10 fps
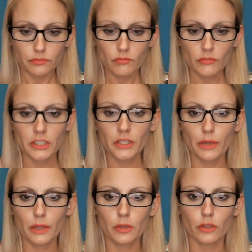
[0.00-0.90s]
anyway, I'm
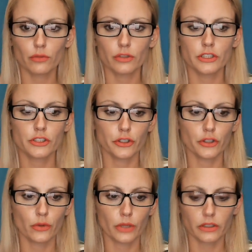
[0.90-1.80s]
going to read to you
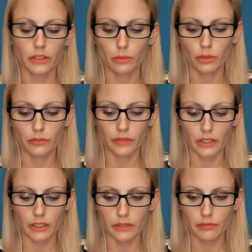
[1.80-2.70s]
quickly what
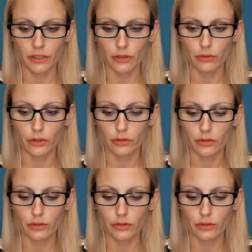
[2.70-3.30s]
Vanity Fair wrote.